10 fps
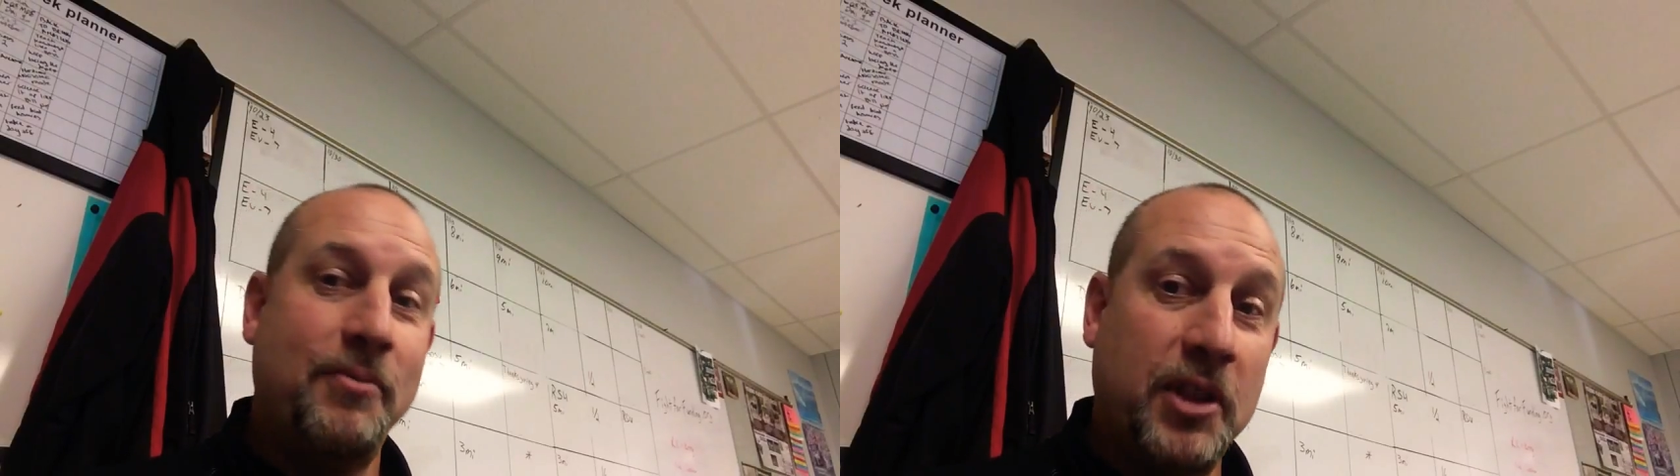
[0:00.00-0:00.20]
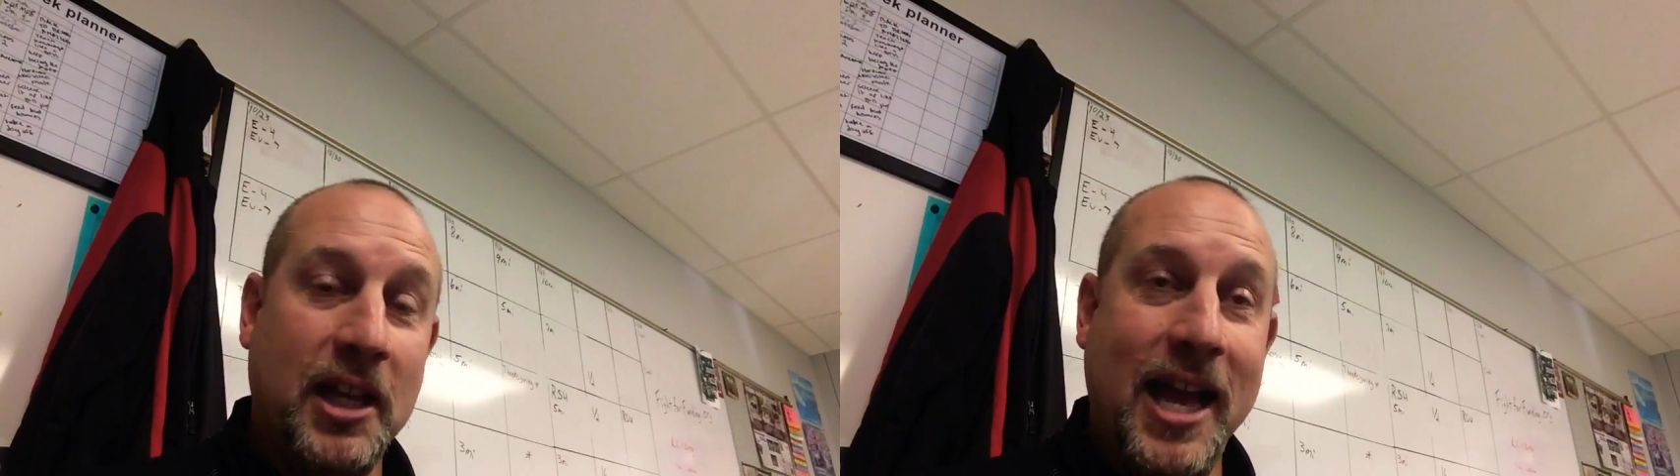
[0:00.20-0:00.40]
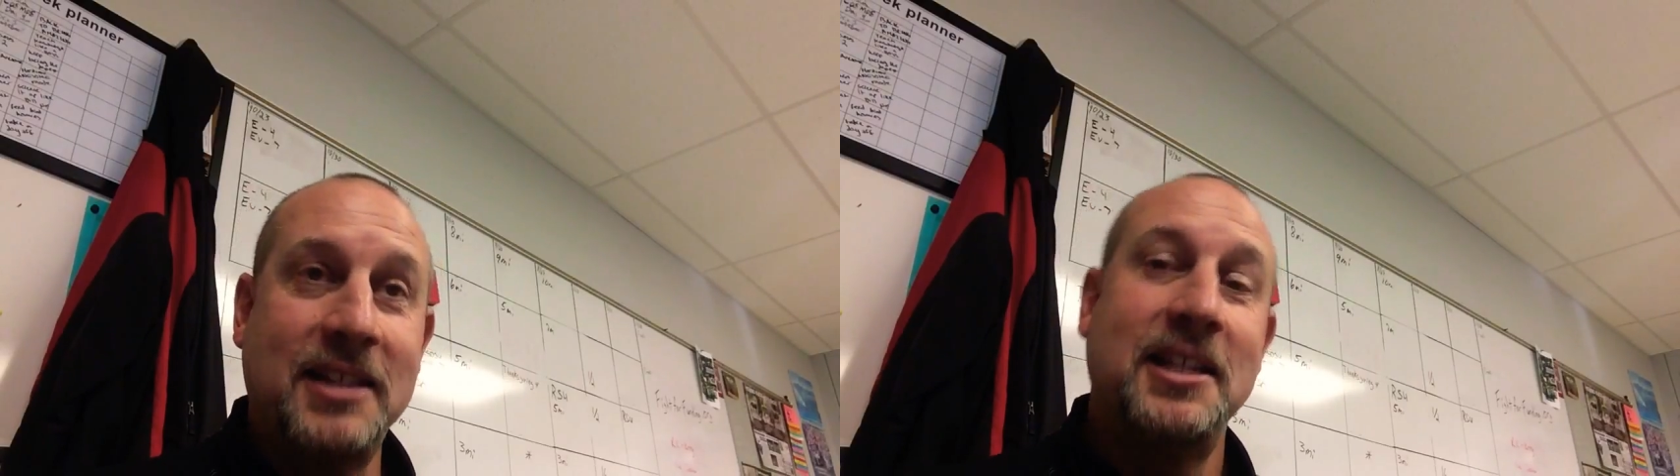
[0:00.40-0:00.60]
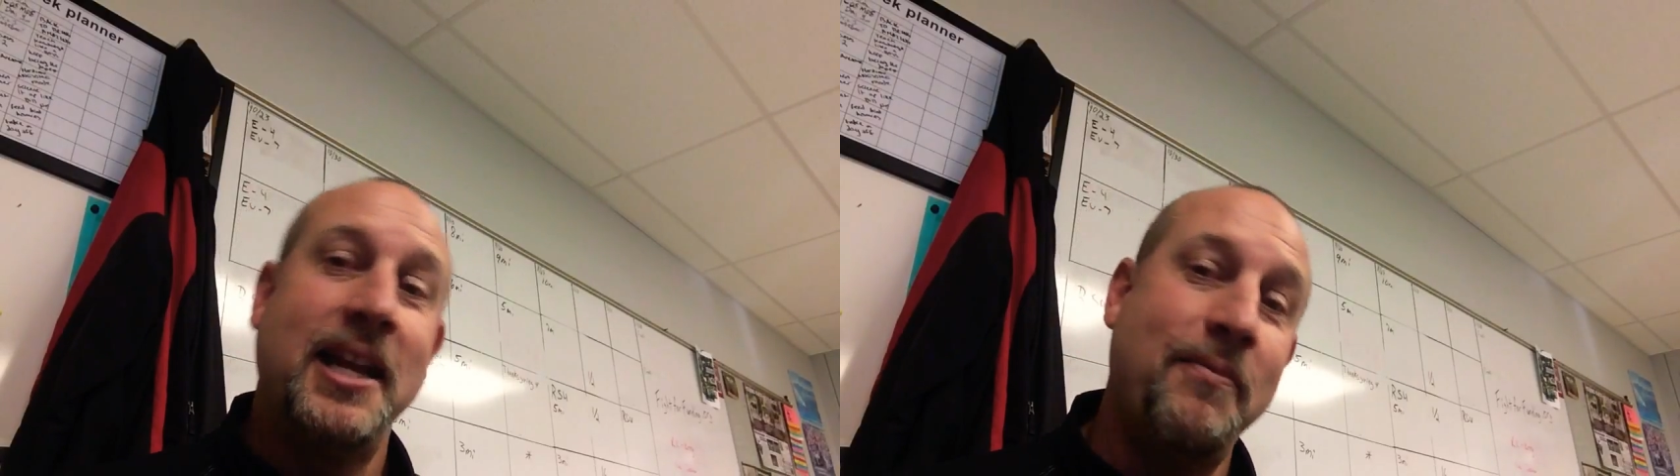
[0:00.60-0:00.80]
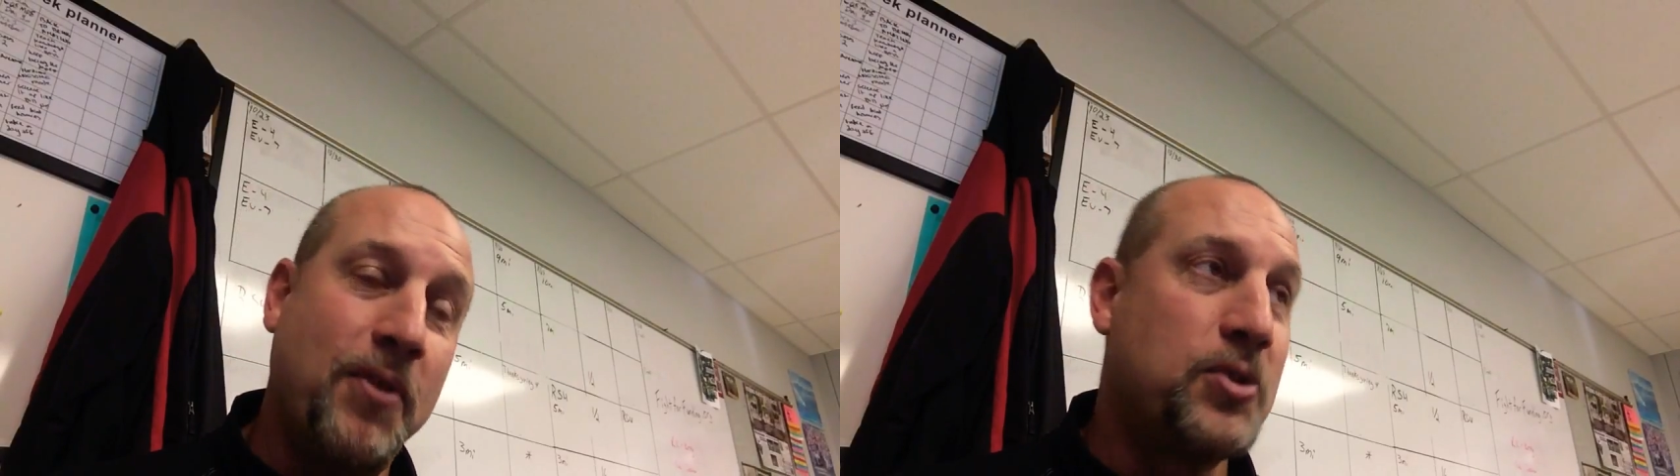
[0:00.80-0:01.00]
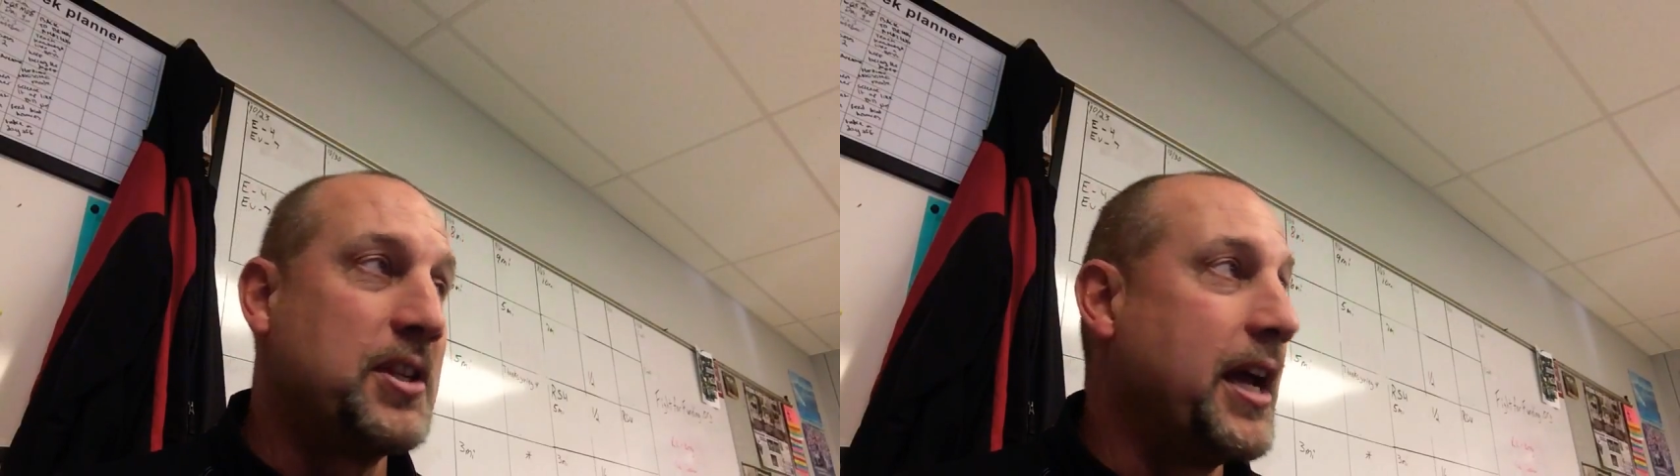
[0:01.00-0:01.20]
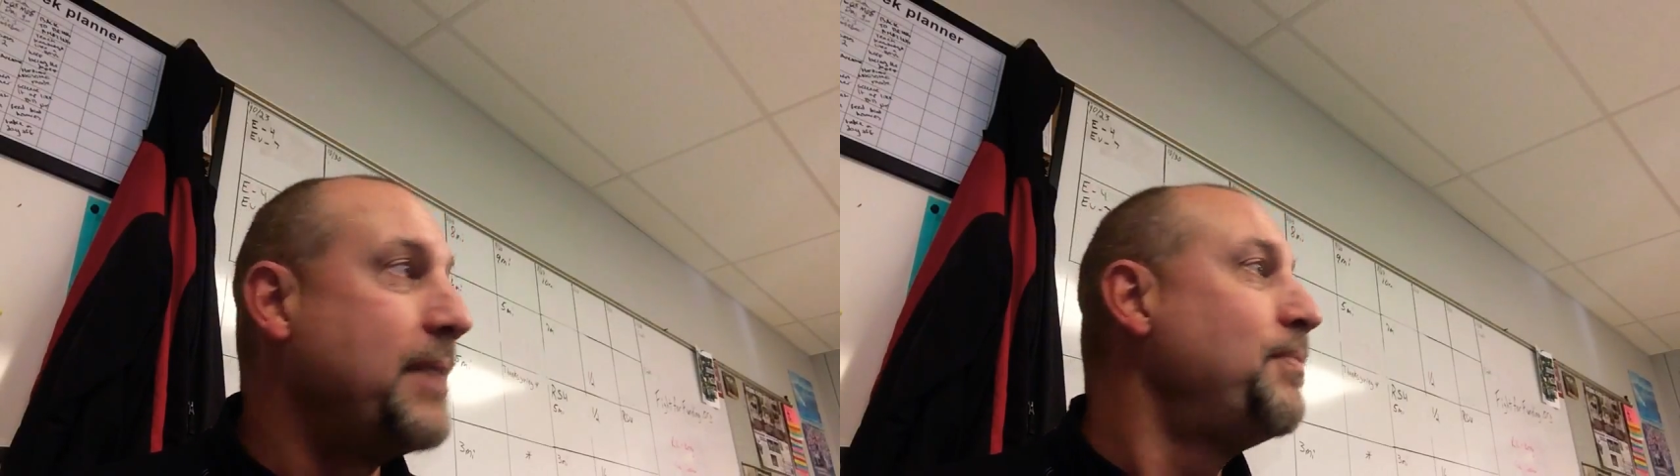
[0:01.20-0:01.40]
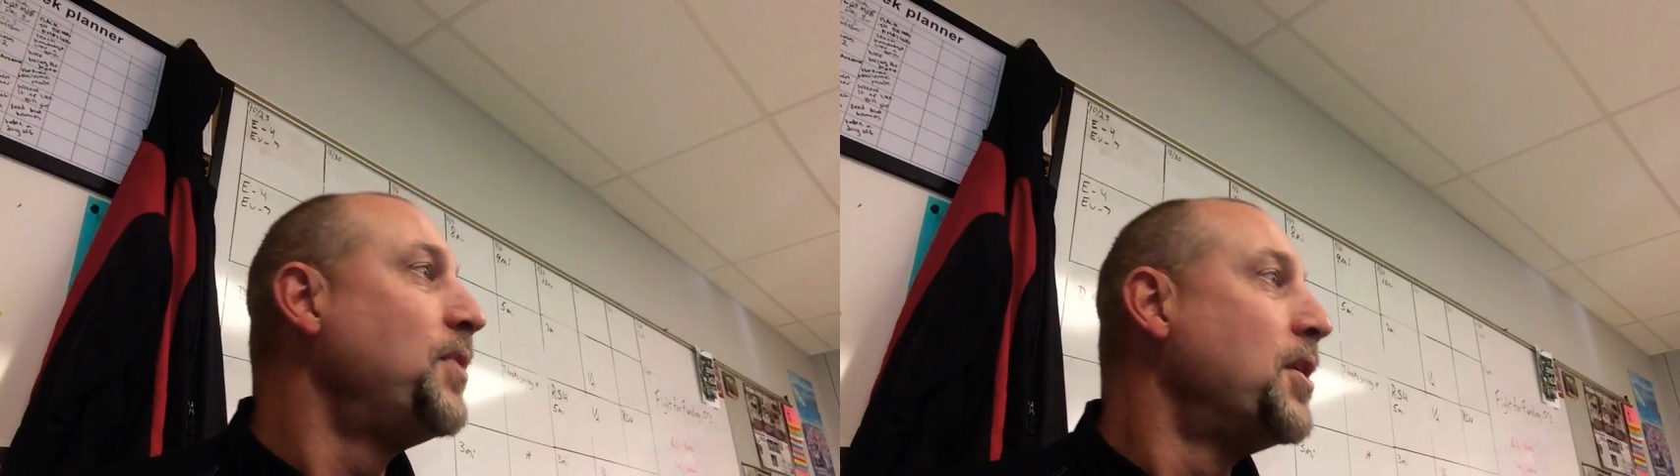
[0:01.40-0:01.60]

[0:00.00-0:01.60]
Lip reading: with the last name, first name.